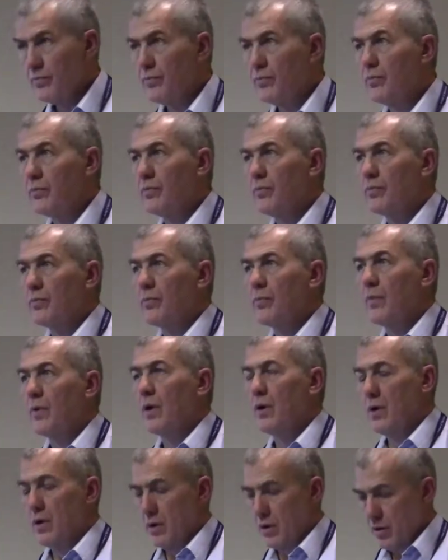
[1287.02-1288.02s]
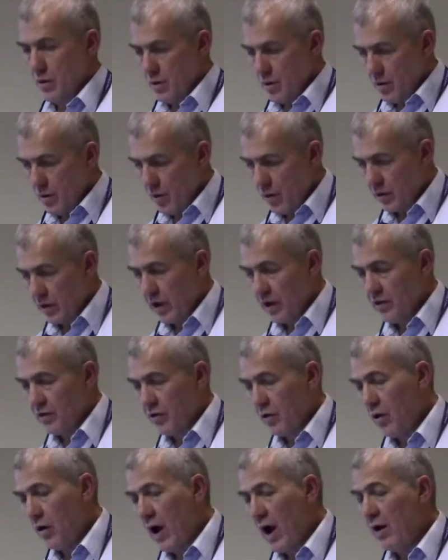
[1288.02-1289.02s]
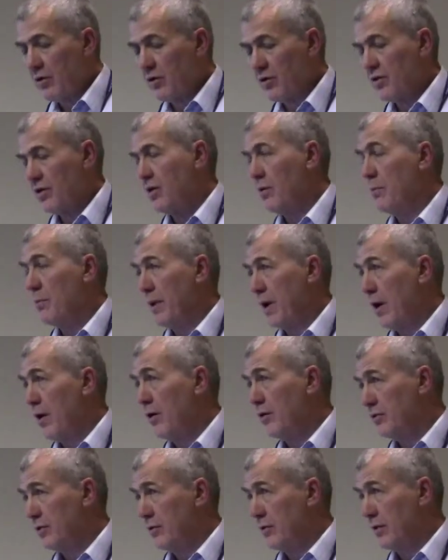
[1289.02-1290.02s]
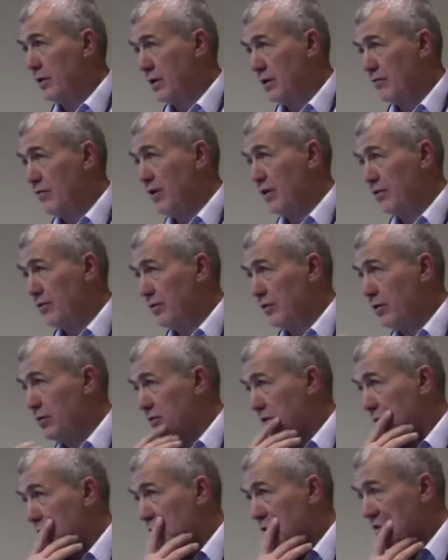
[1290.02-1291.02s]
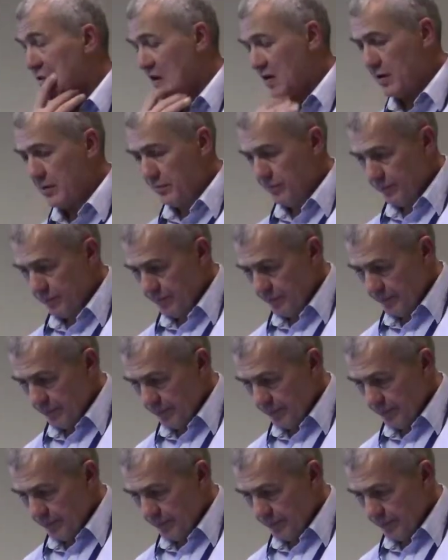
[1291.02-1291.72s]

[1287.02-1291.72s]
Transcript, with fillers: it? Okay, so how does it compare to the conventional? Is that what you're saying?